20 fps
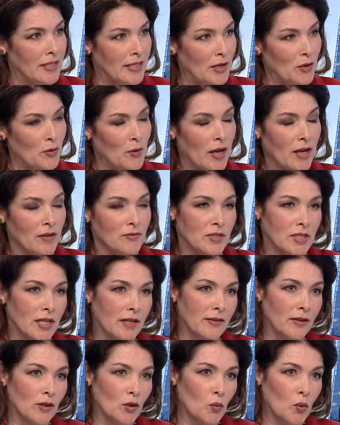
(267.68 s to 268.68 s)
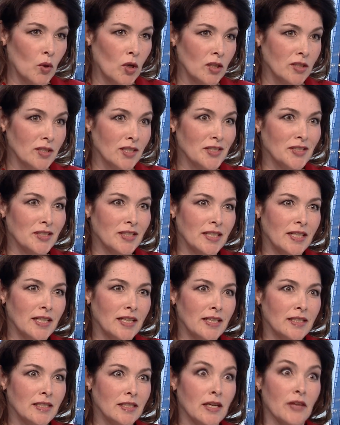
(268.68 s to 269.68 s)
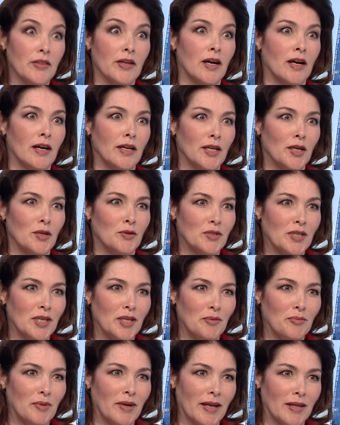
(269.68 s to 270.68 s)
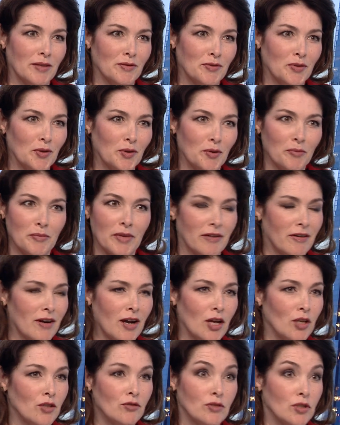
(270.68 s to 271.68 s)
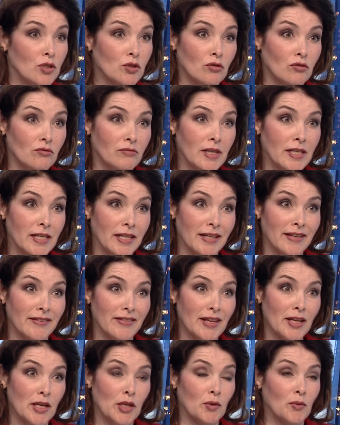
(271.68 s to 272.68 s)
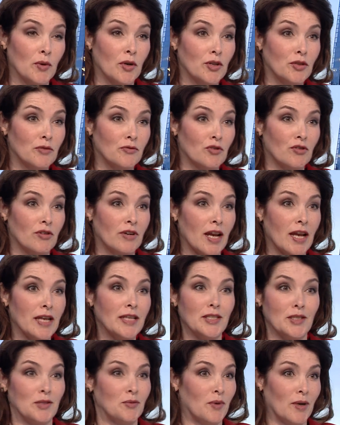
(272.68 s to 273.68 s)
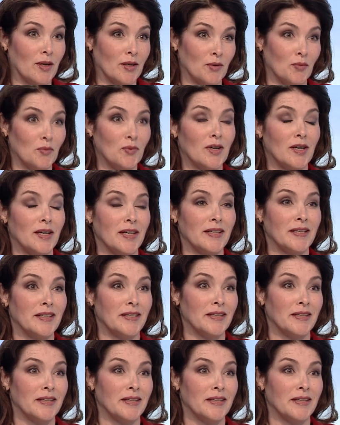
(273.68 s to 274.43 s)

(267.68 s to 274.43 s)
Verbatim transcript: Now you have said that the world doesn't need another I O T platform. There are hundreds already, and there you are, you've created one. Why?